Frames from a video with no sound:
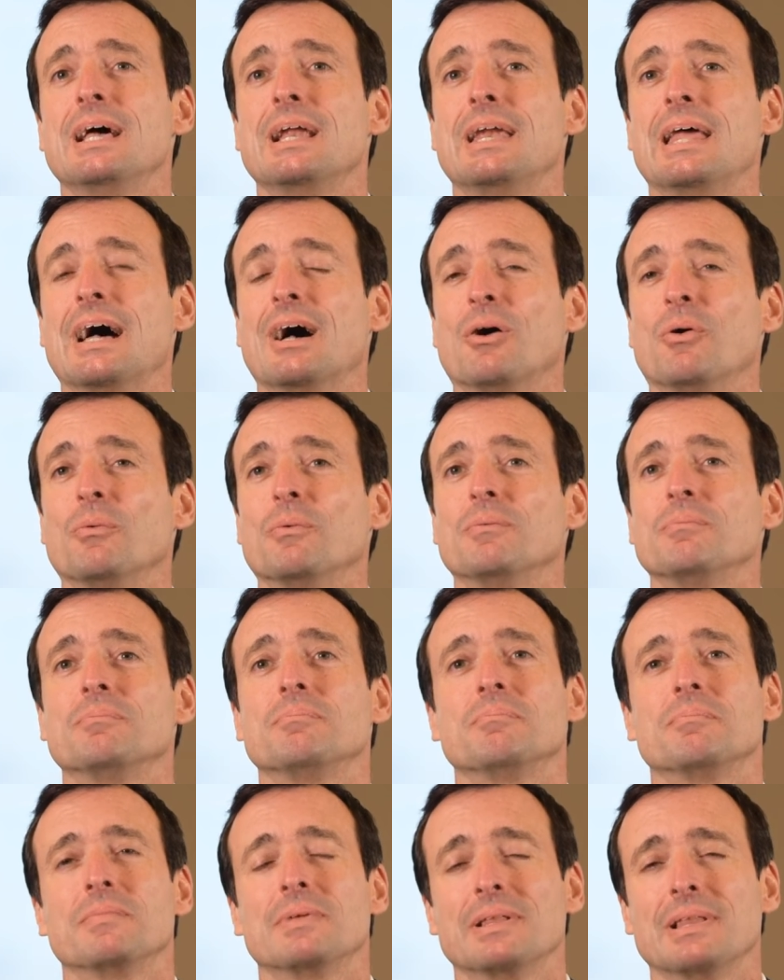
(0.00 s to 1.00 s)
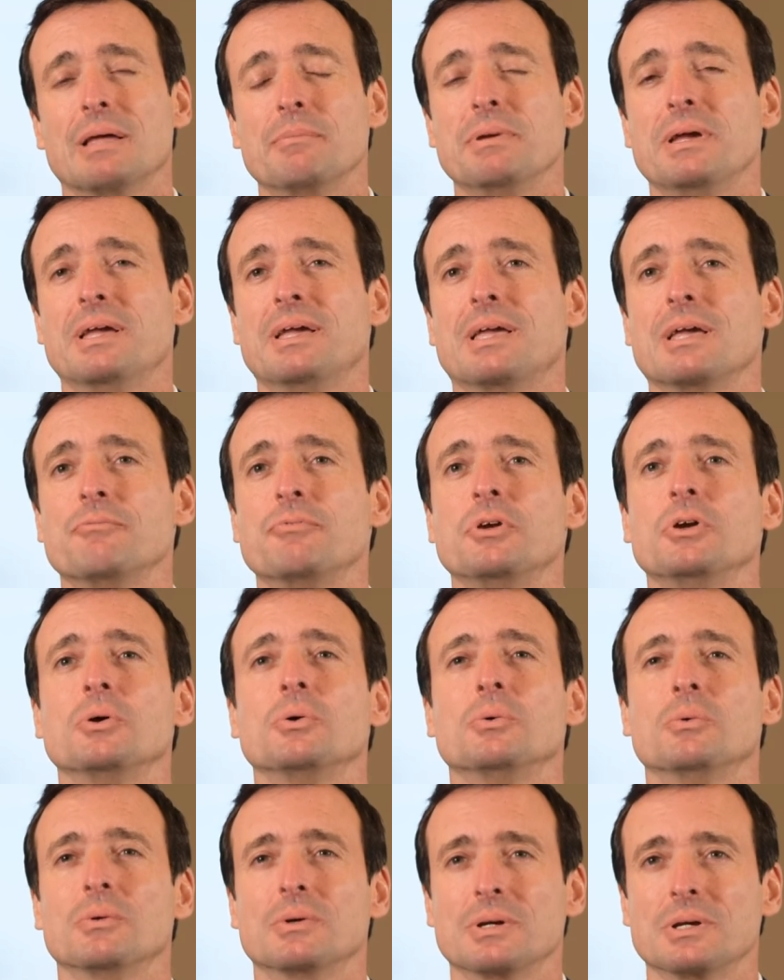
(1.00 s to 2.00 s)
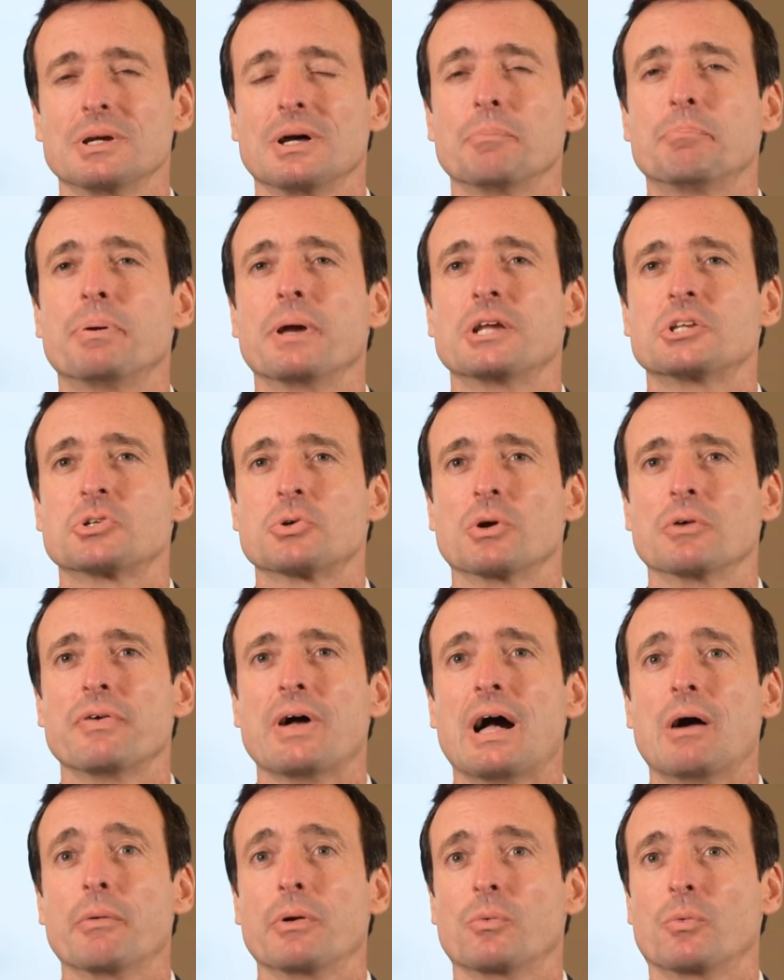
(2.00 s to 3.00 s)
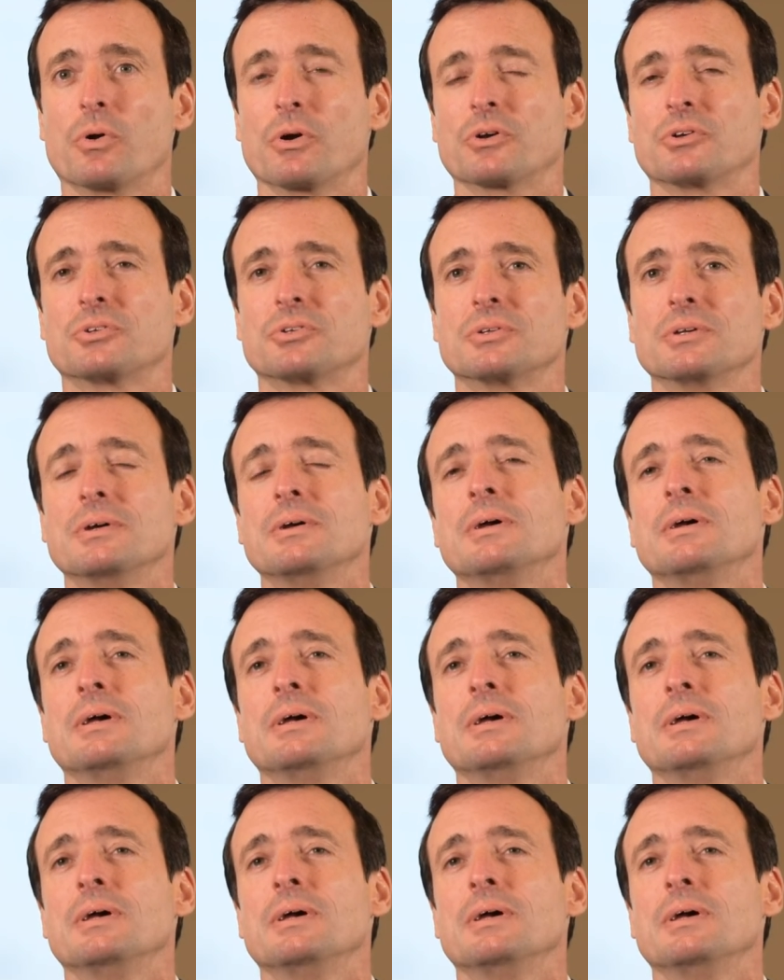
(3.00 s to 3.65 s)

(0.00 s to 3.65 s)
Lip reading: Now, let me give you a picture of how it works.